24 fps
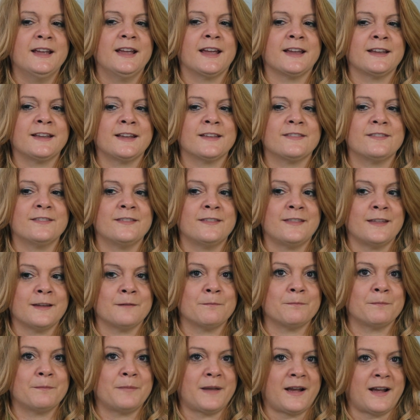and get
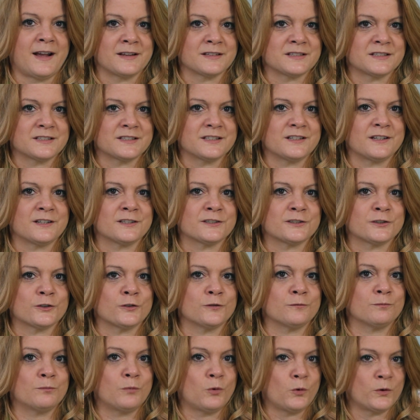them past a
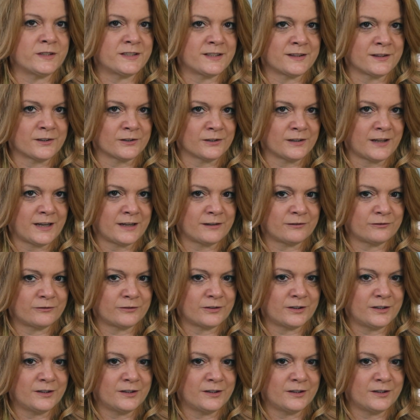certain point in their life.